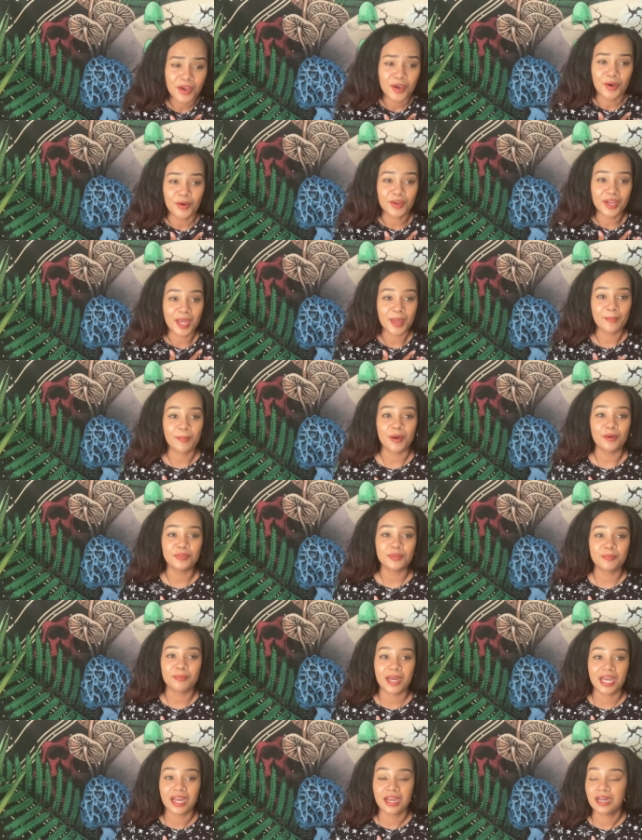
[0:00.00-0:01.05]
Okay, both of
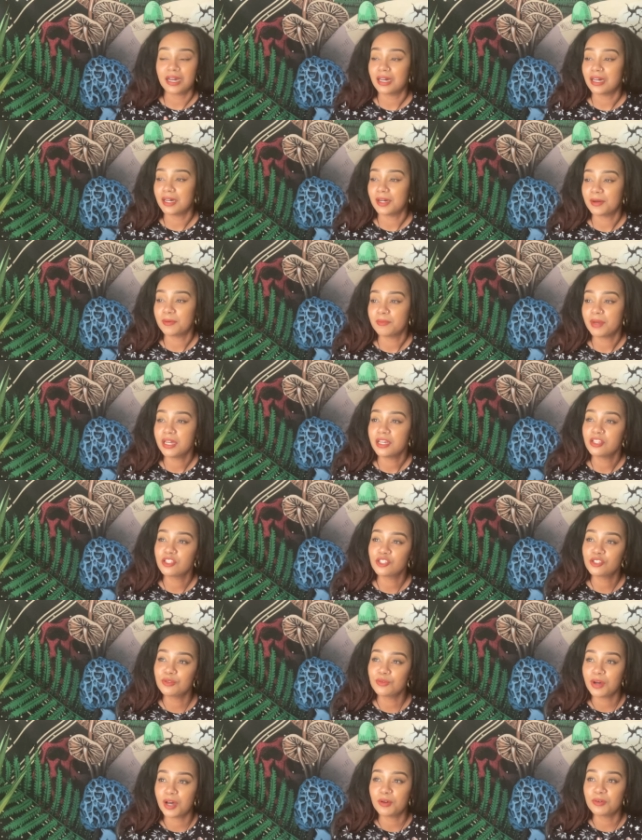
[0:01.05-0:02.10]
my um
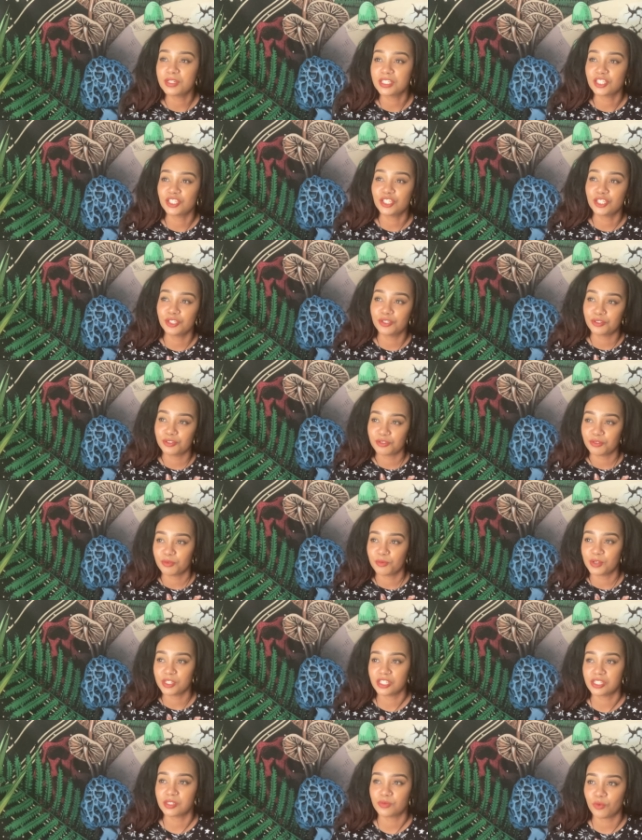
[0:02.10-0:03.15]
two oldest children,
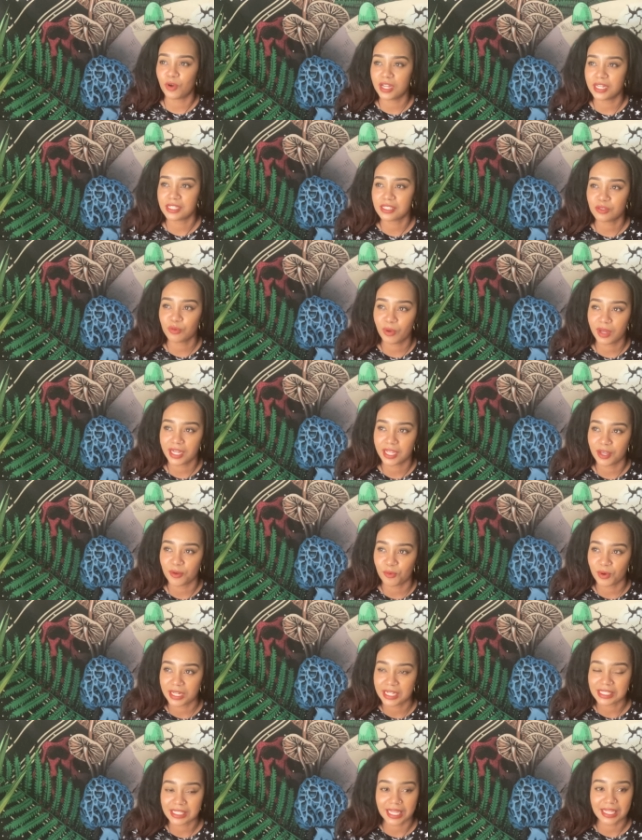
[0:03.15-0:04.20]
which is one is 20 and
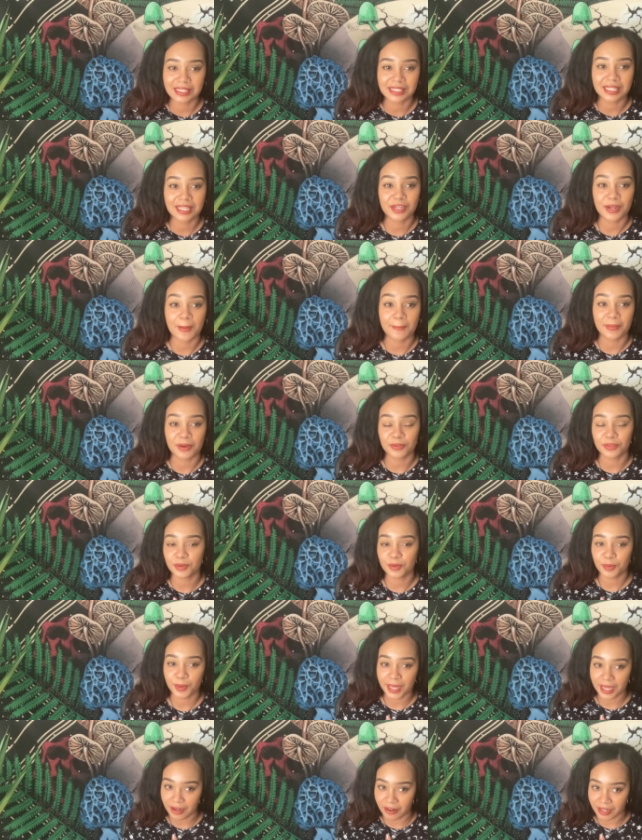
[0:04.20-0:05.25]
one is 18, are both
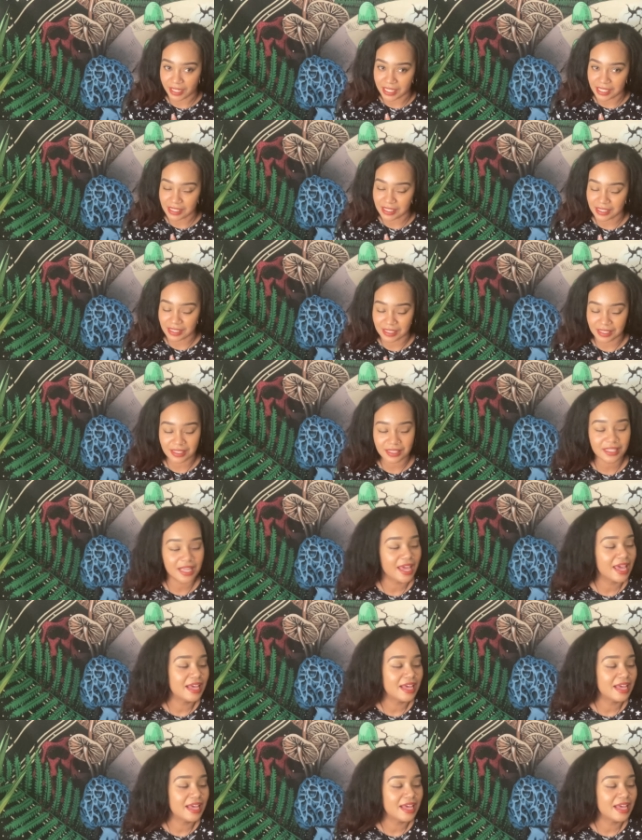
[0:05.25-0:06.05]
Aquariuses.